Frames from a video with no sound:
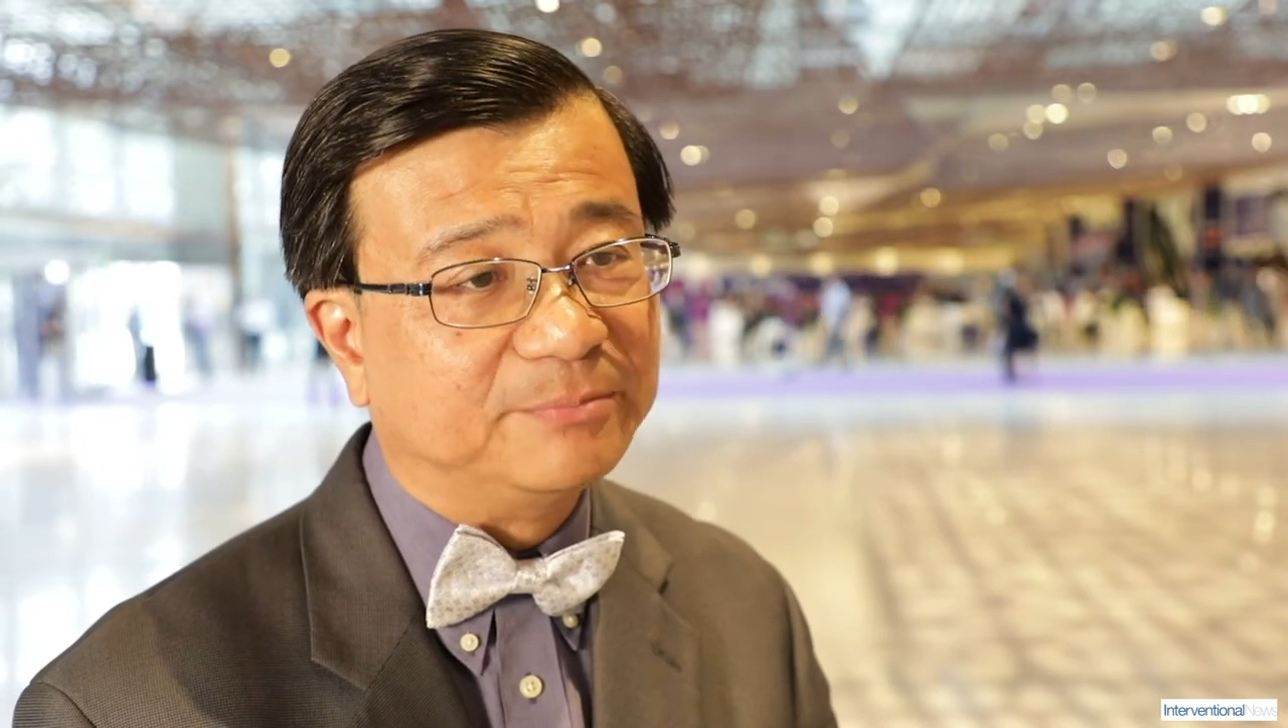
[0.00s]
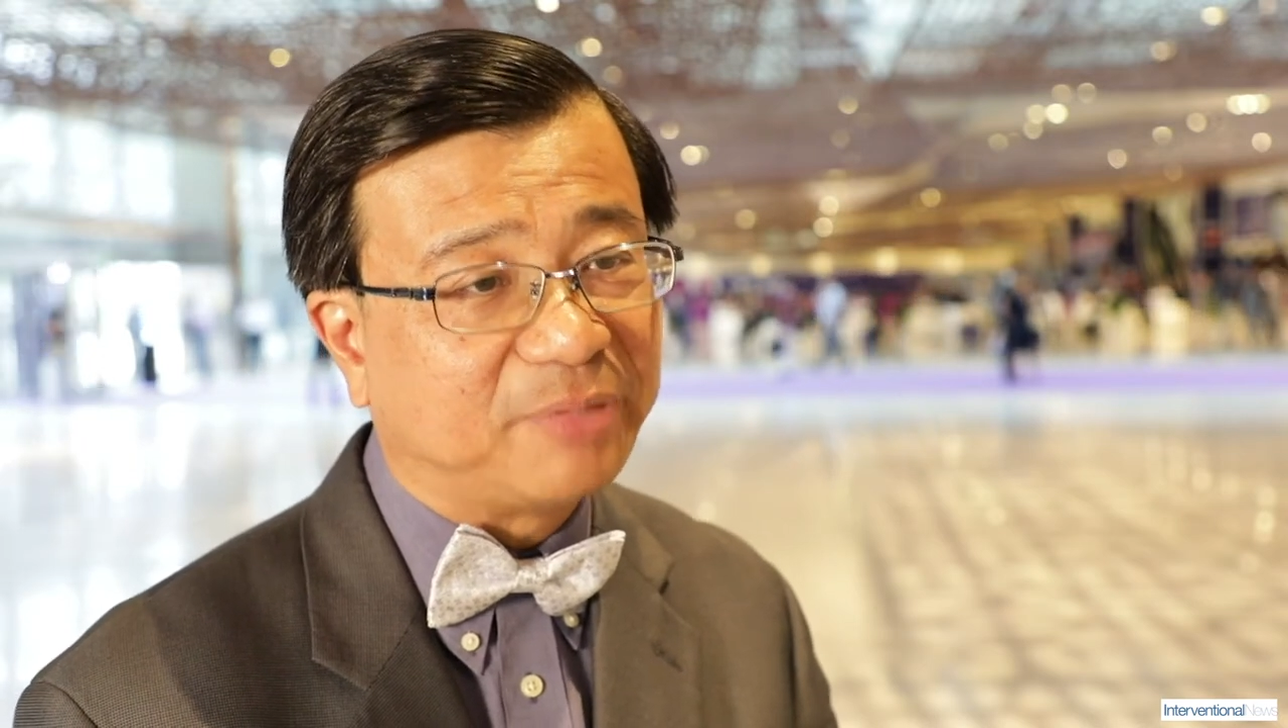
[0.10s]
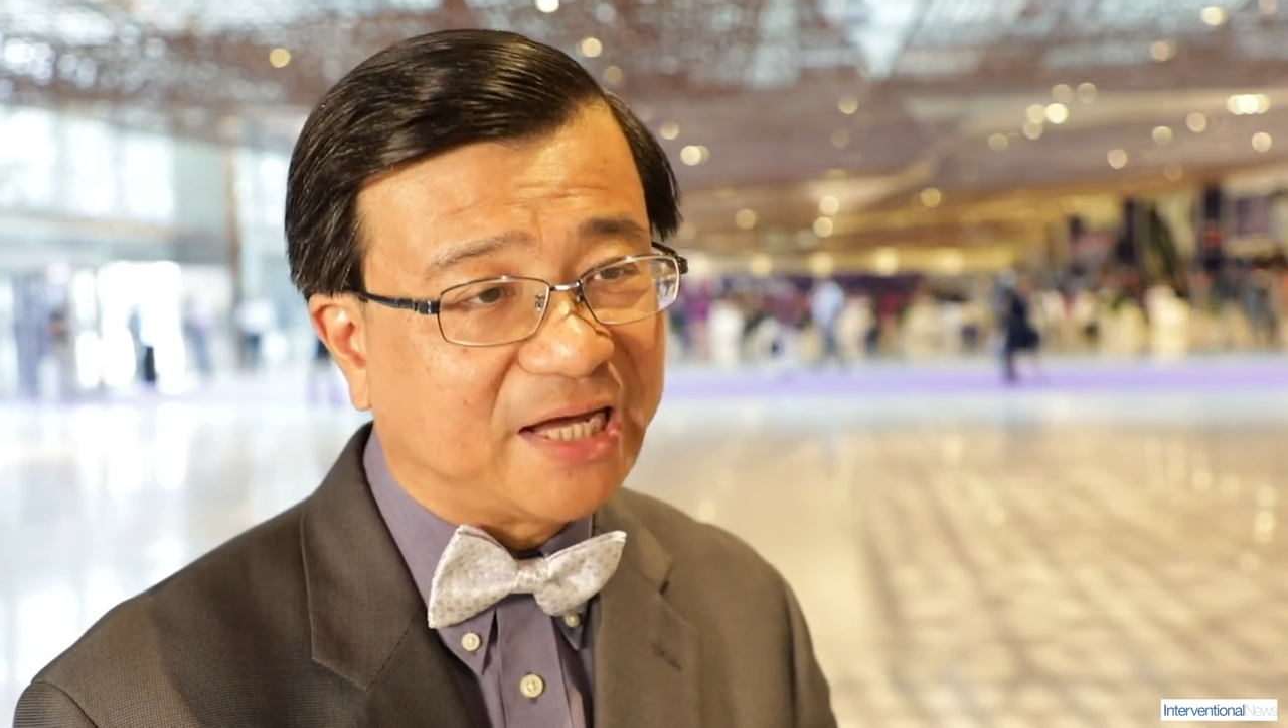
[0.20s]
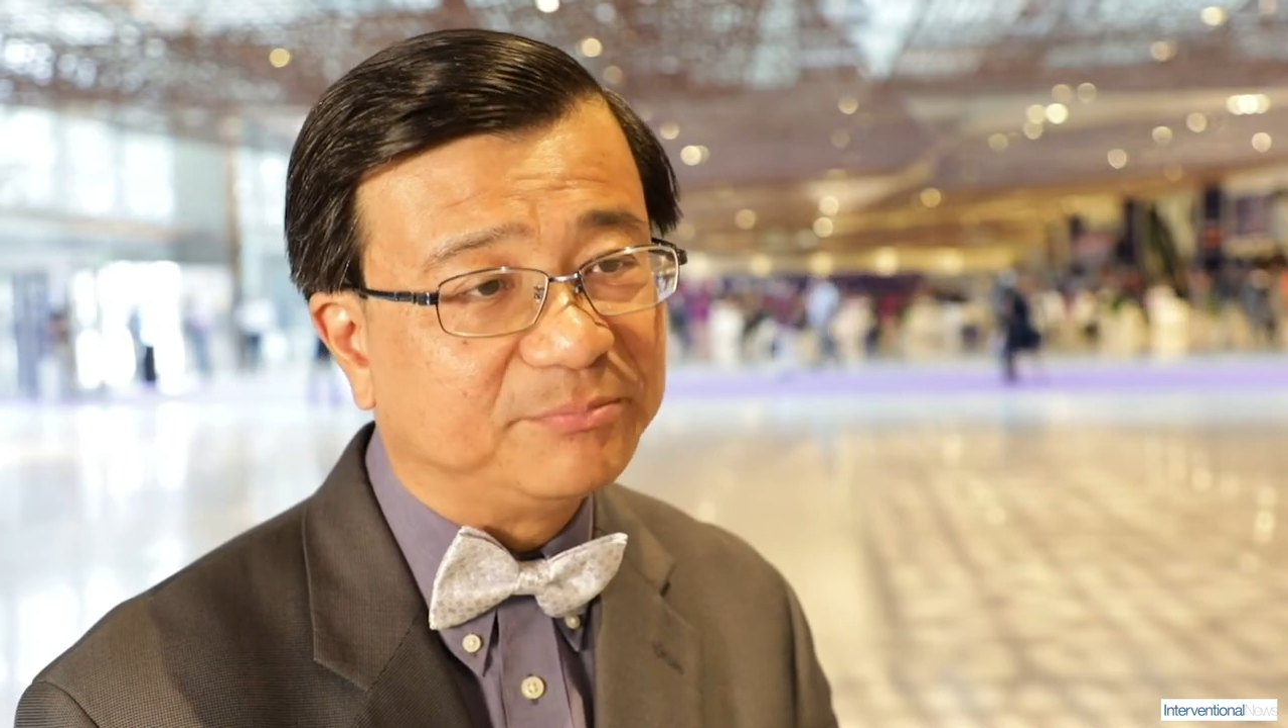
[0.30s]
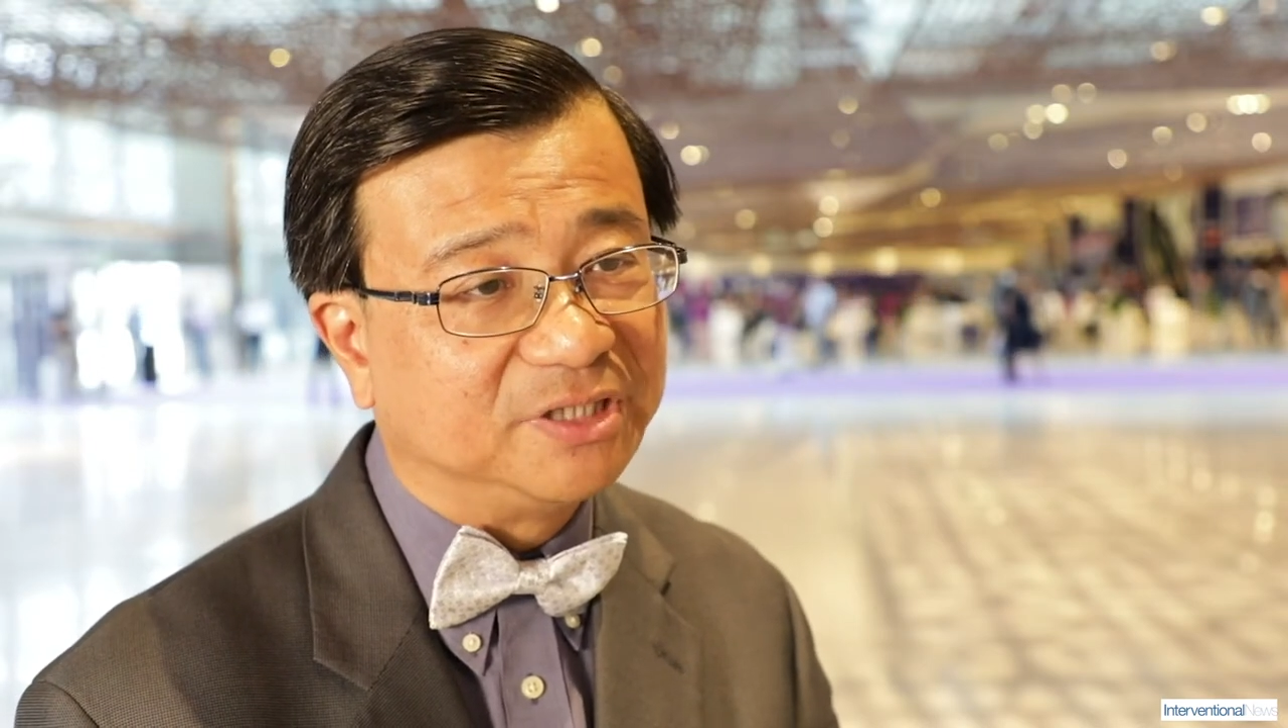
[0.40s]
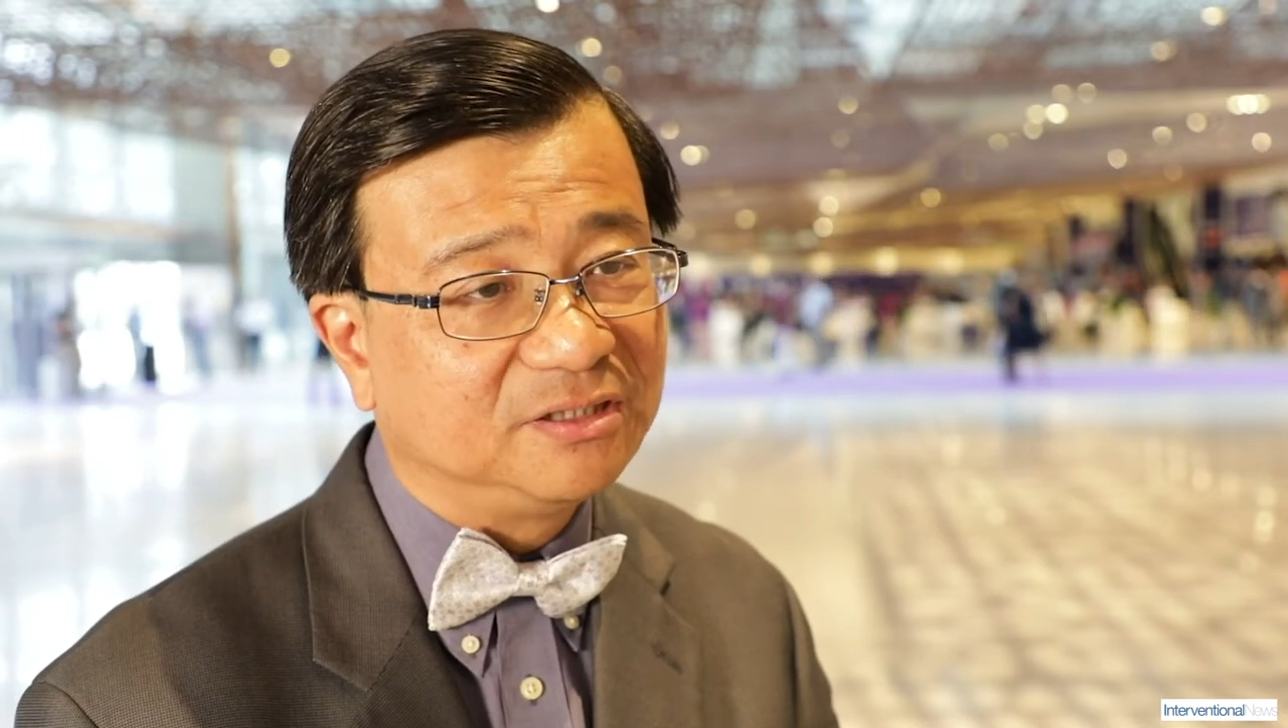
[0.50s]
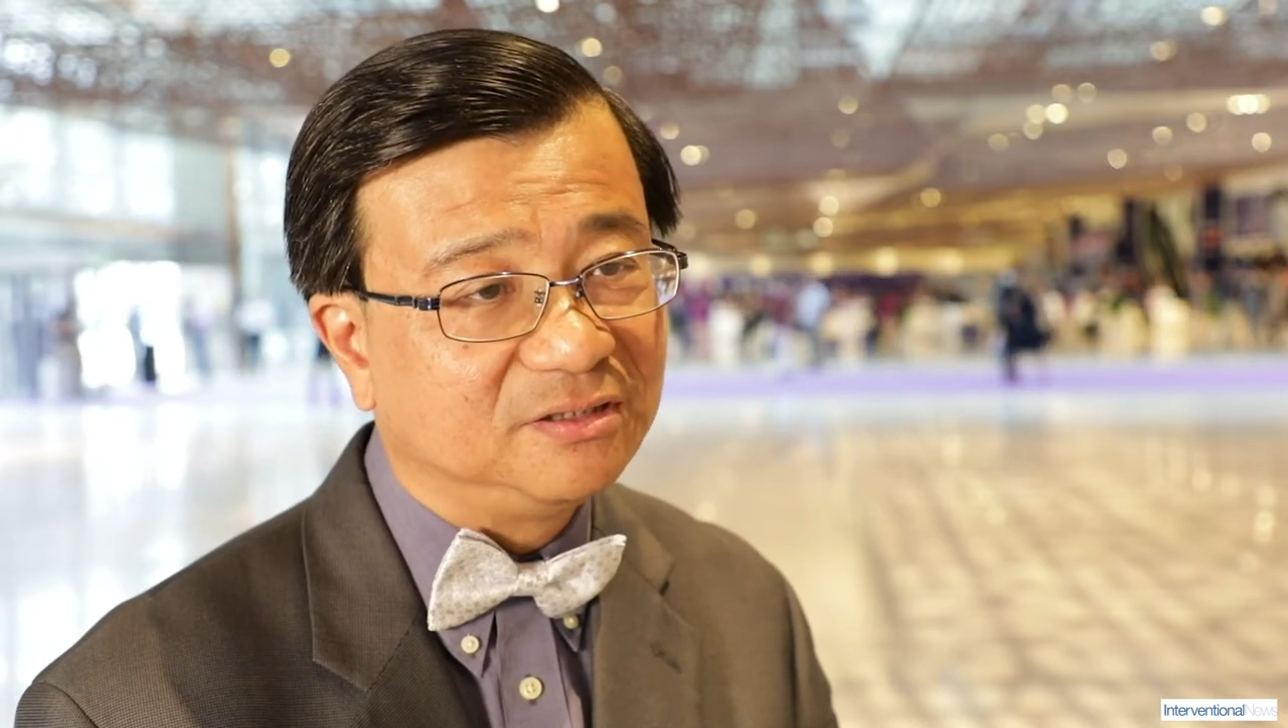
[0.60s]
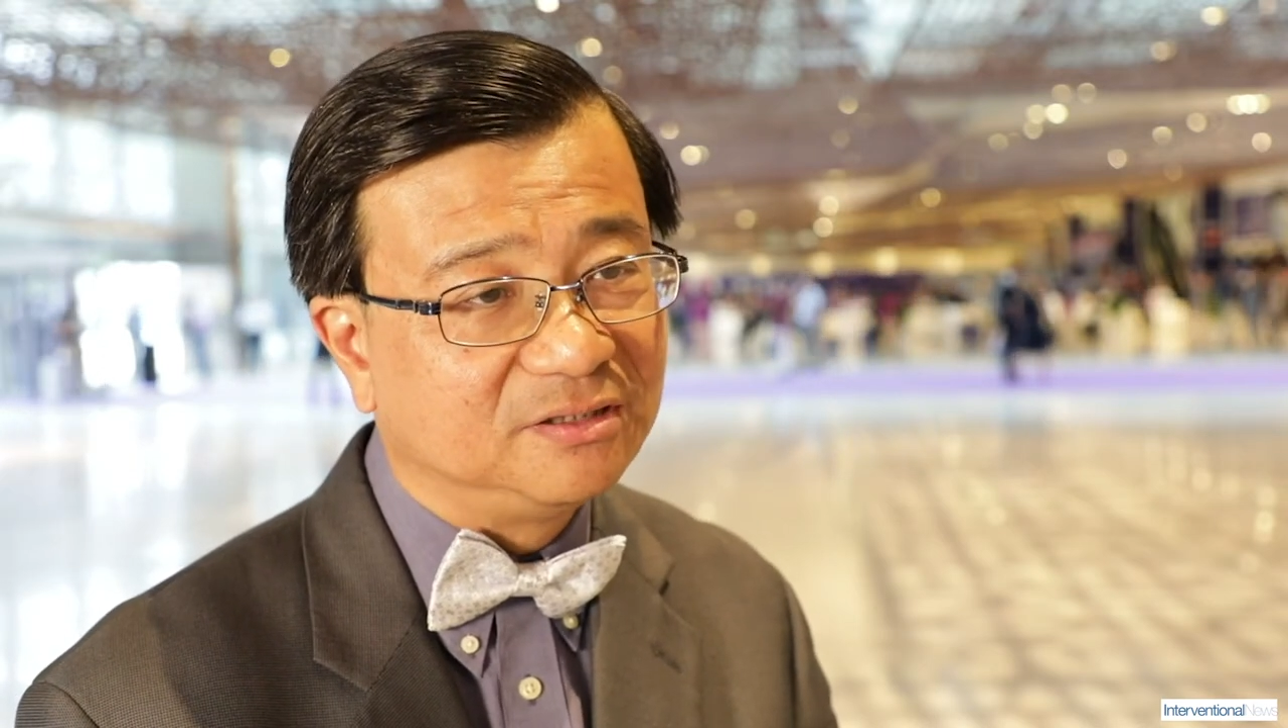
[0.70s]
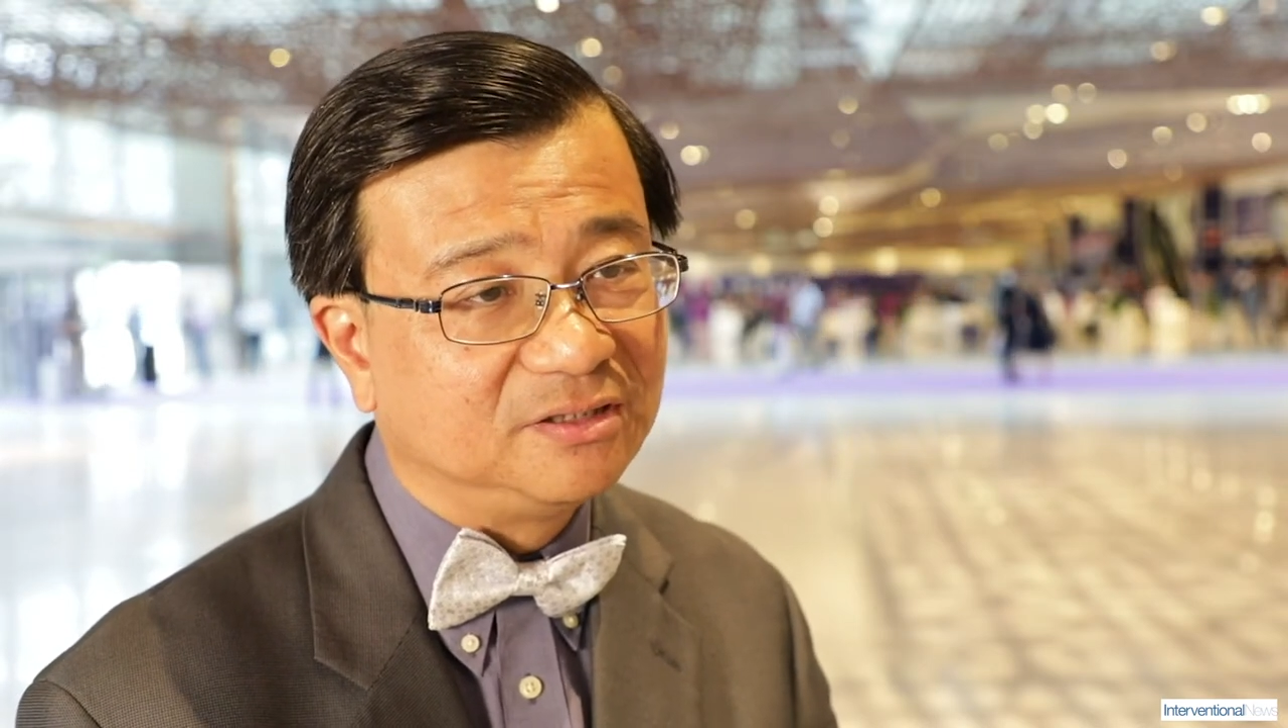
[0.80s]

impairment